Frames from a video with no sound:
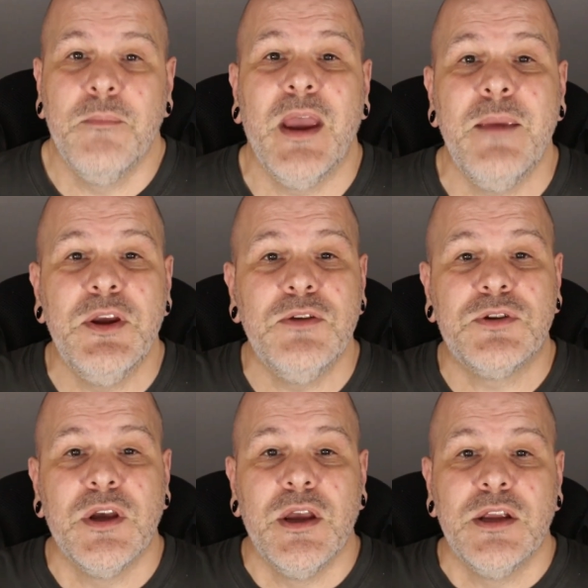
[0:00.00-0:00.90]
Maybe
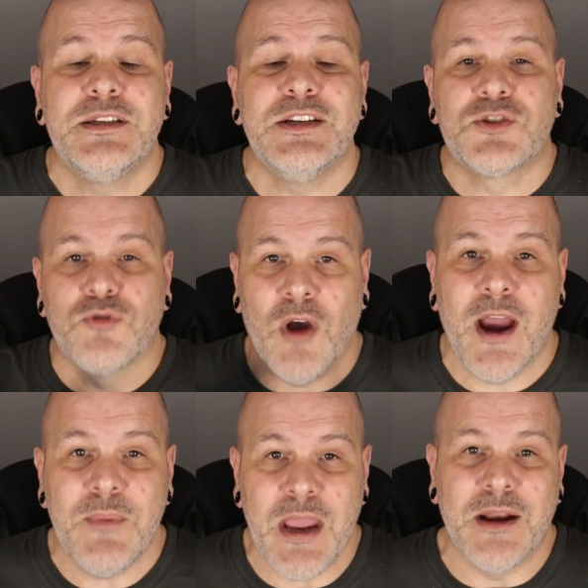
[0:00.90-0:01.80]
you'd
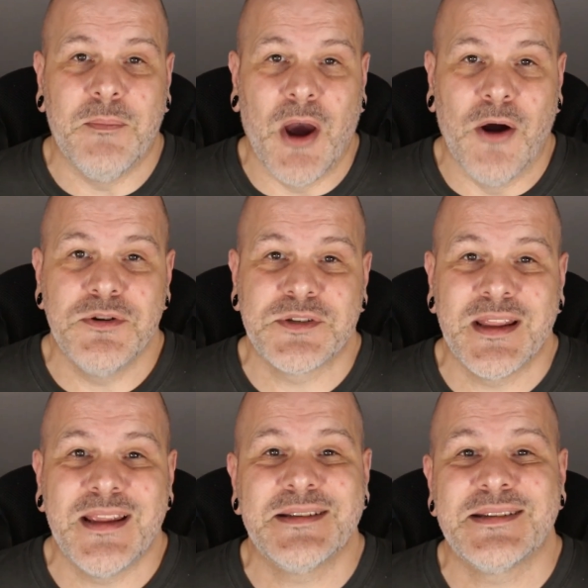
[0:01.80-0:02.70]
describe it in a post
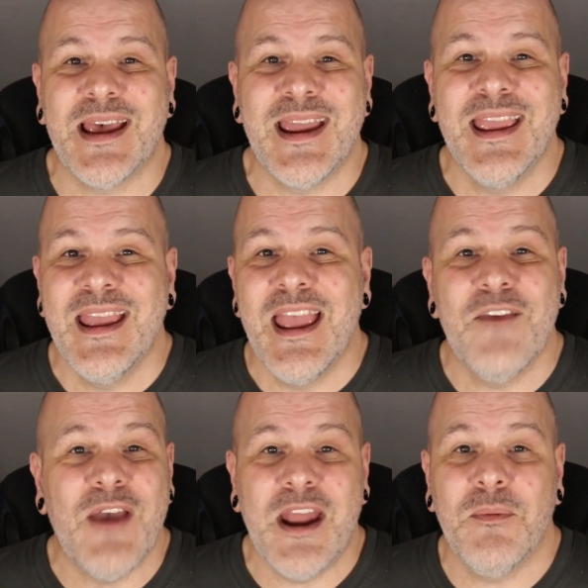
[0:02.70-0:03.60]
and then say,
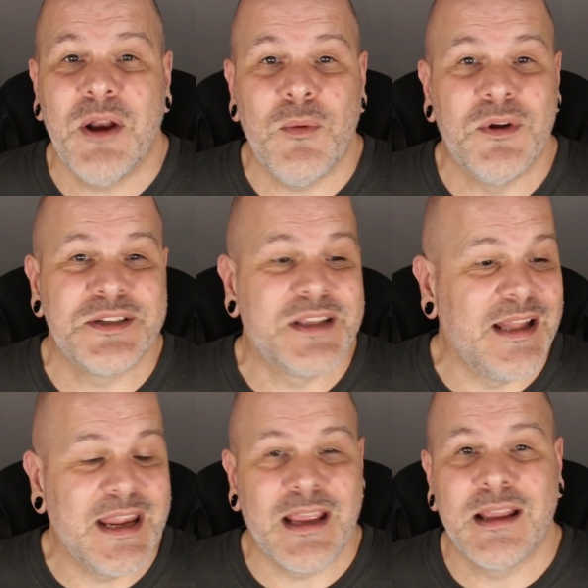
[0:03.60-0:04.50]
if anybody wants the
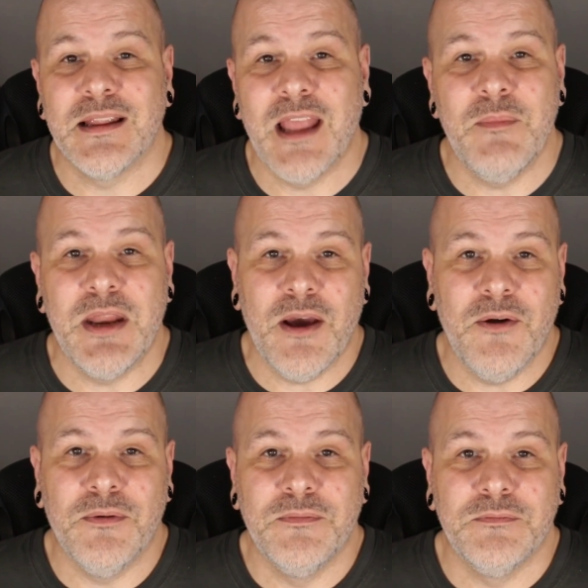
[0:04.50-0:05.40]
link, let me know.